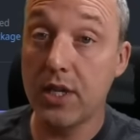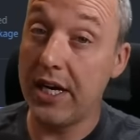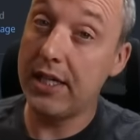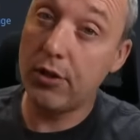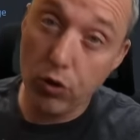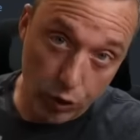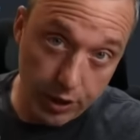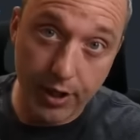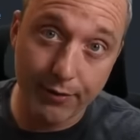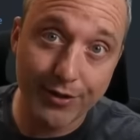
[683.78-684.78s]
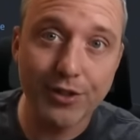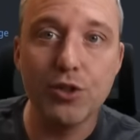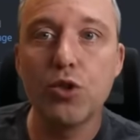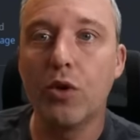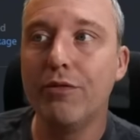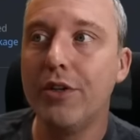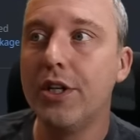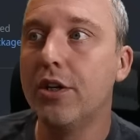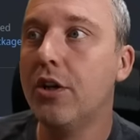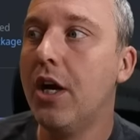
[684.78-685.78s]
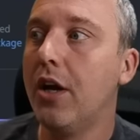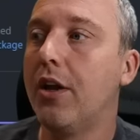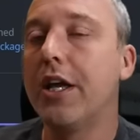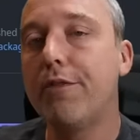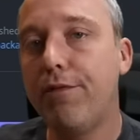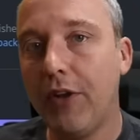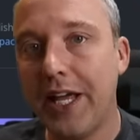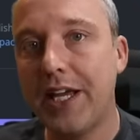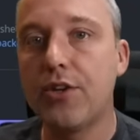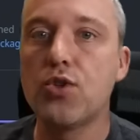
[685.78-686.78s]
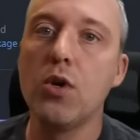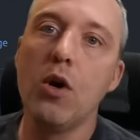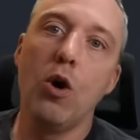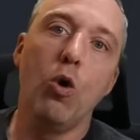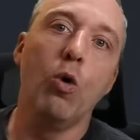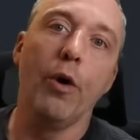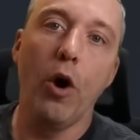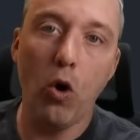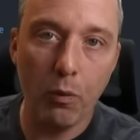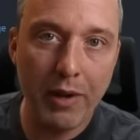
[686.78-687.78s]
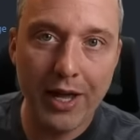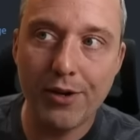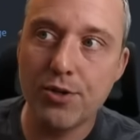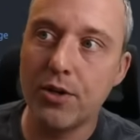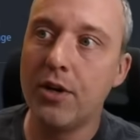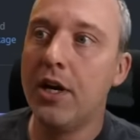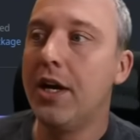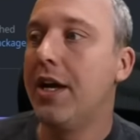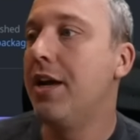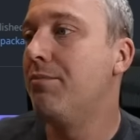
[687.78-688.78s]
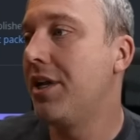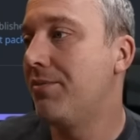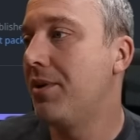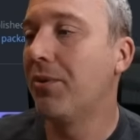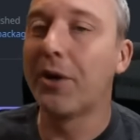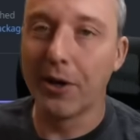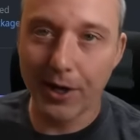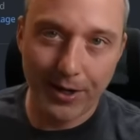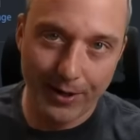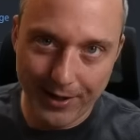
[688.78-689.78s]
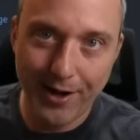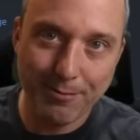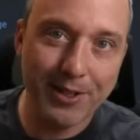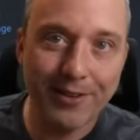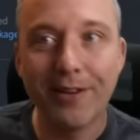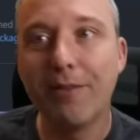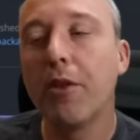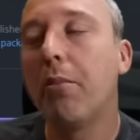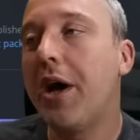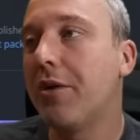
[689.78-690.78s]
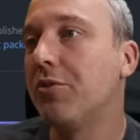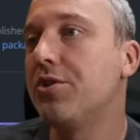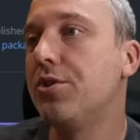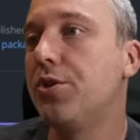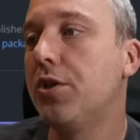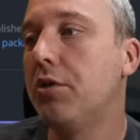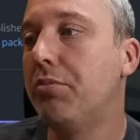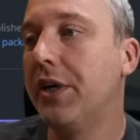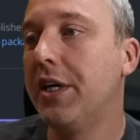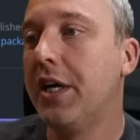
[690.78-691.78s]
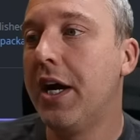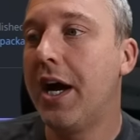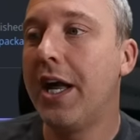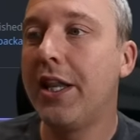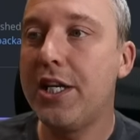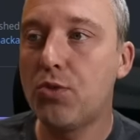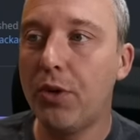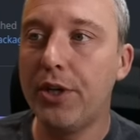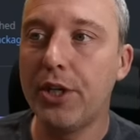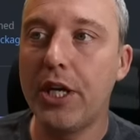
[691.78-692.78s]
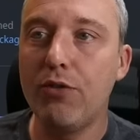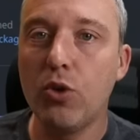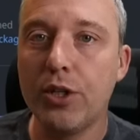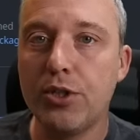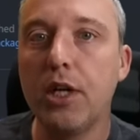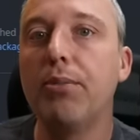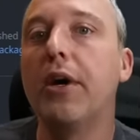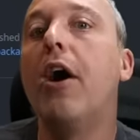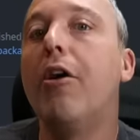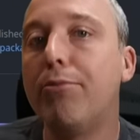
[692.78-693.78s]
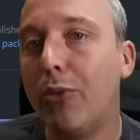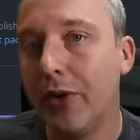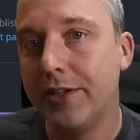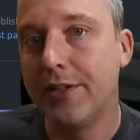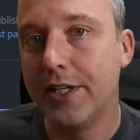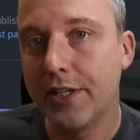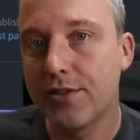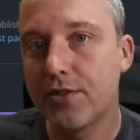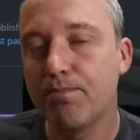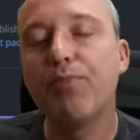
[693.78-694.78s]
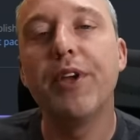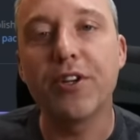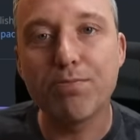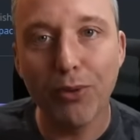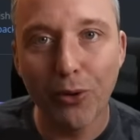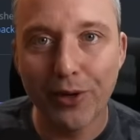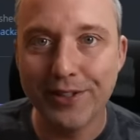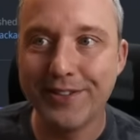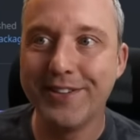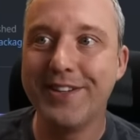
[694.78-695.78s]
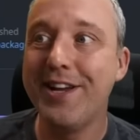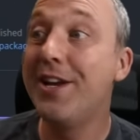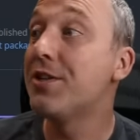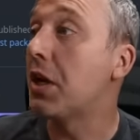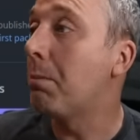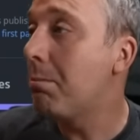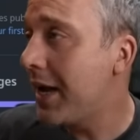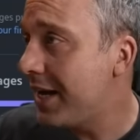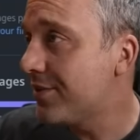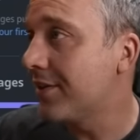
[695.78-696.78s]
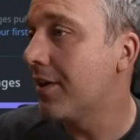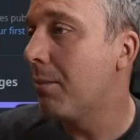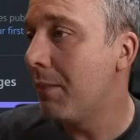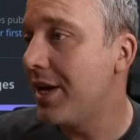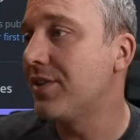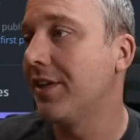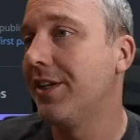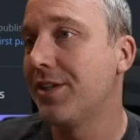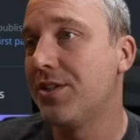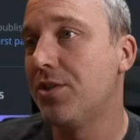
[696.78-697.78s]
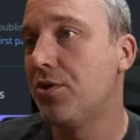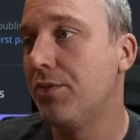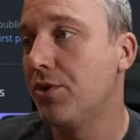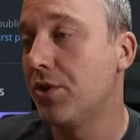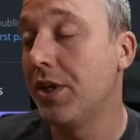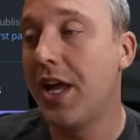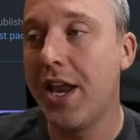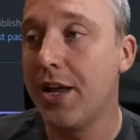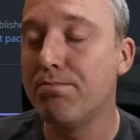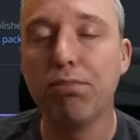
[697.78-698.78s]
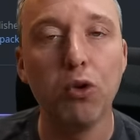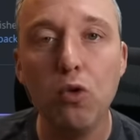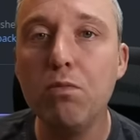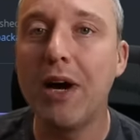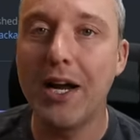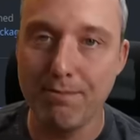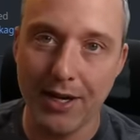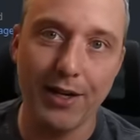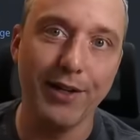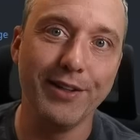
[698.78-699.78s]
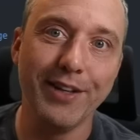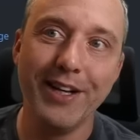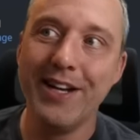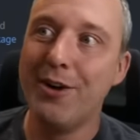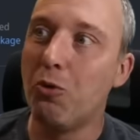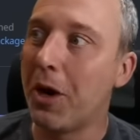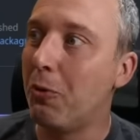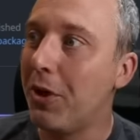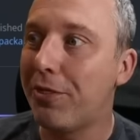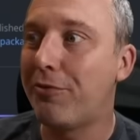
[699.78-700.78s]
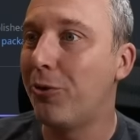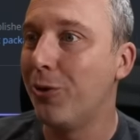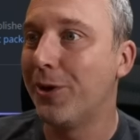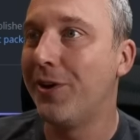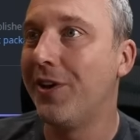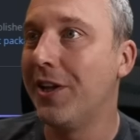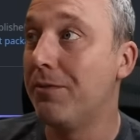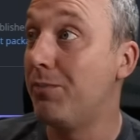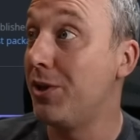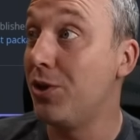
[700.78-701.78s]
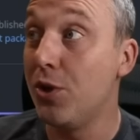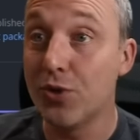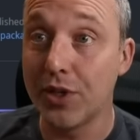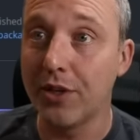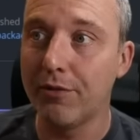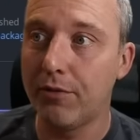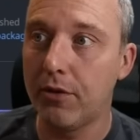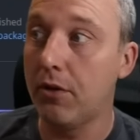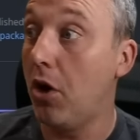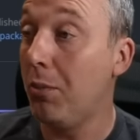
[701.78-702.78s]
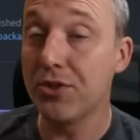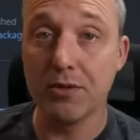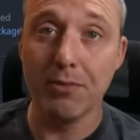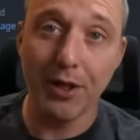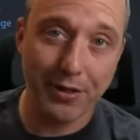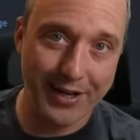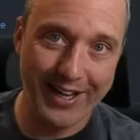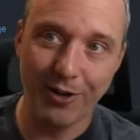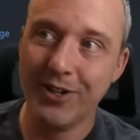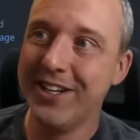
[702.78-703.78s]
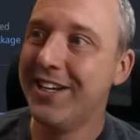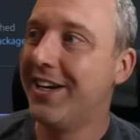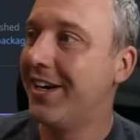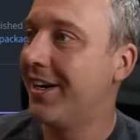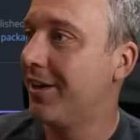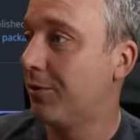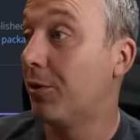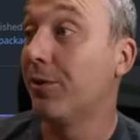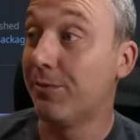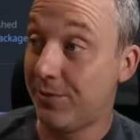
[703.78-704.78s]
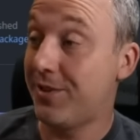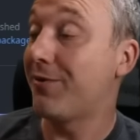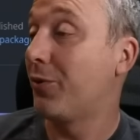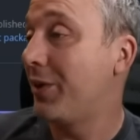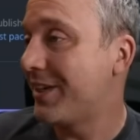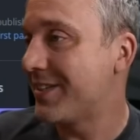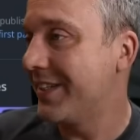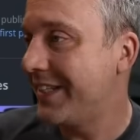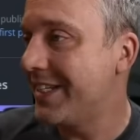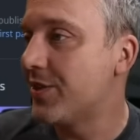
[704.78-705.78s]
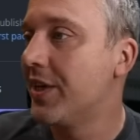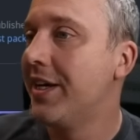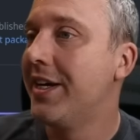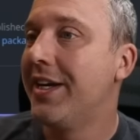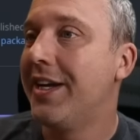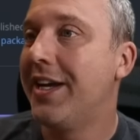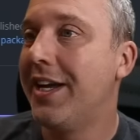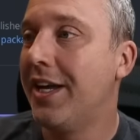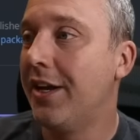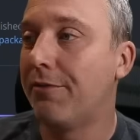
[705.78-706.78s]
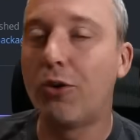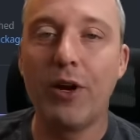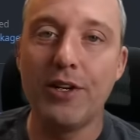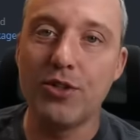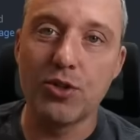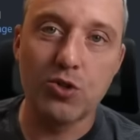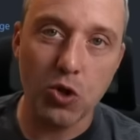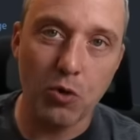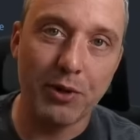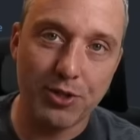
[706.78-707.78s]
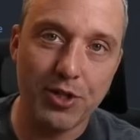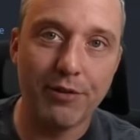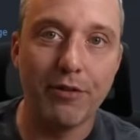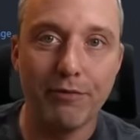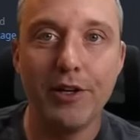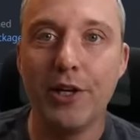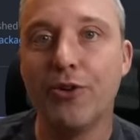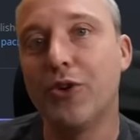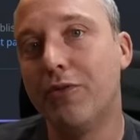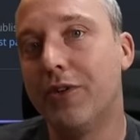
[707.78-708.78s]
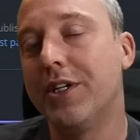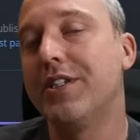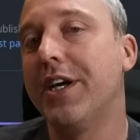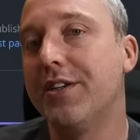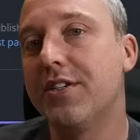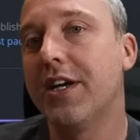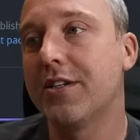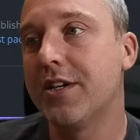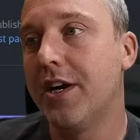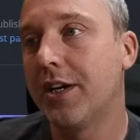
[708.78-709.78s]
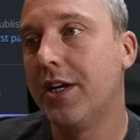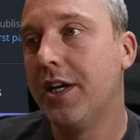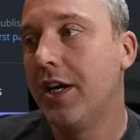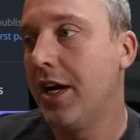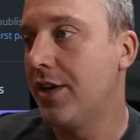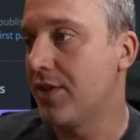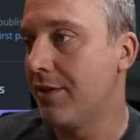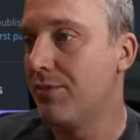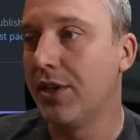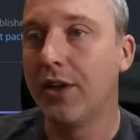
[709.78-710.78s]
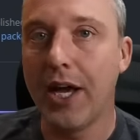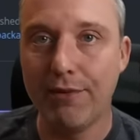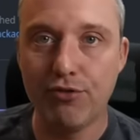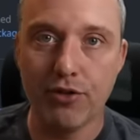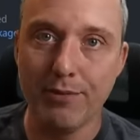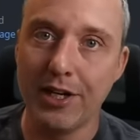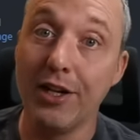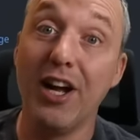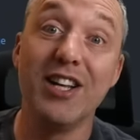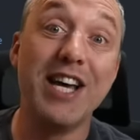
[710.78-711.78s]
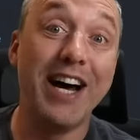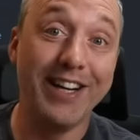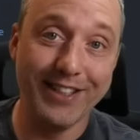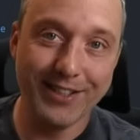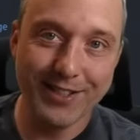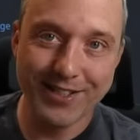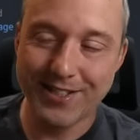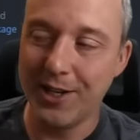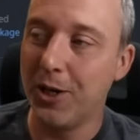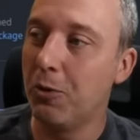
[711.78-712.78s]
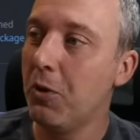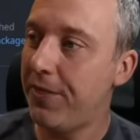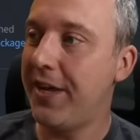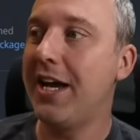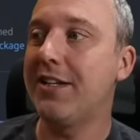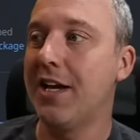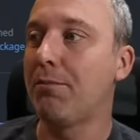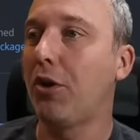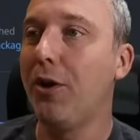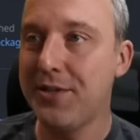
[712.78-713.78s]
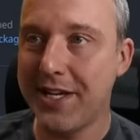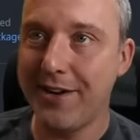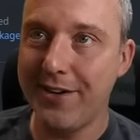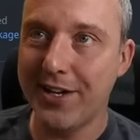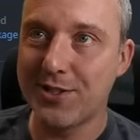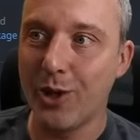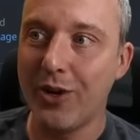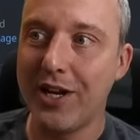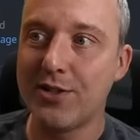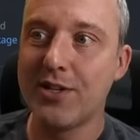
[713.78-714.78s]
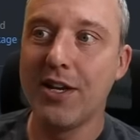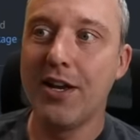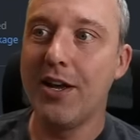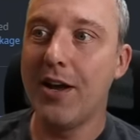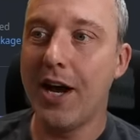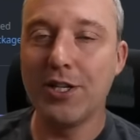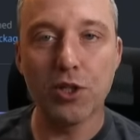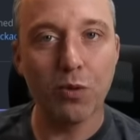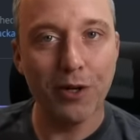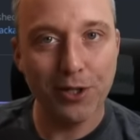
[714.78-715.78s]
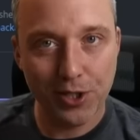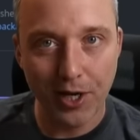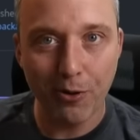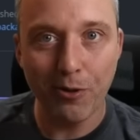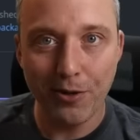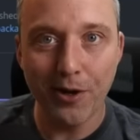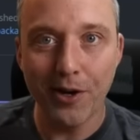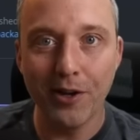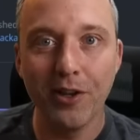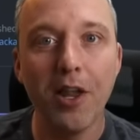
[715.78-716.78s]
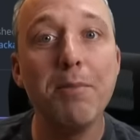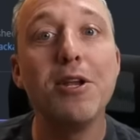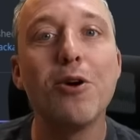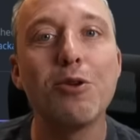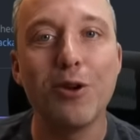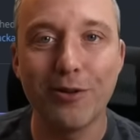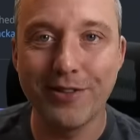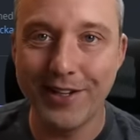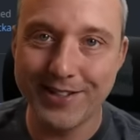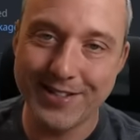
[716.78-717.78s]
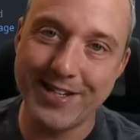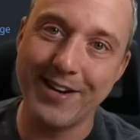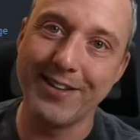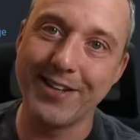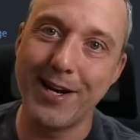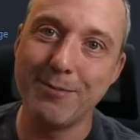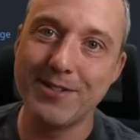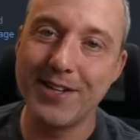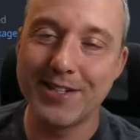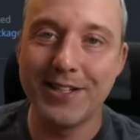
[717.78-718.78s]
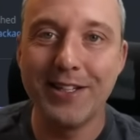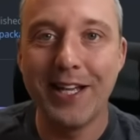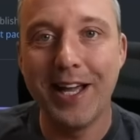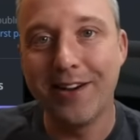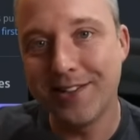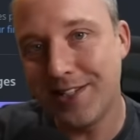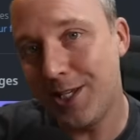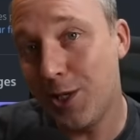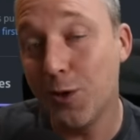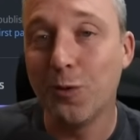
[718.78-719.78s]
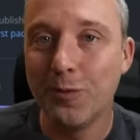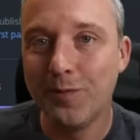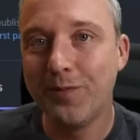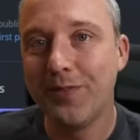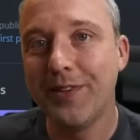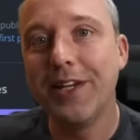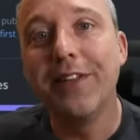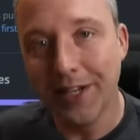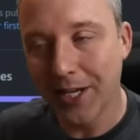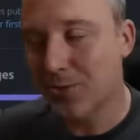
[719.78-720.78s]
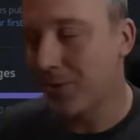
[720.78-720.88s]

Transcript: that I couldn't cover in this short video, like Flakes or Home Manager, and many people are going to comment in the bottom, which you should, but I at least wanted to give you a jumping off point in Nix. Explore it, it is an amazing, amazing Linux distribution, and it blew my mind when I went through it all and have been using it for almost a month now, uh, or several weeks at least and, have created just so much different videos over on Titus Tech Talk as I've been live streaming it a ton. So with that, I'm closing out NixOS. I just wanted to share it with y'all. Let me know your thoughts down in the comments section, and I'll see you in the next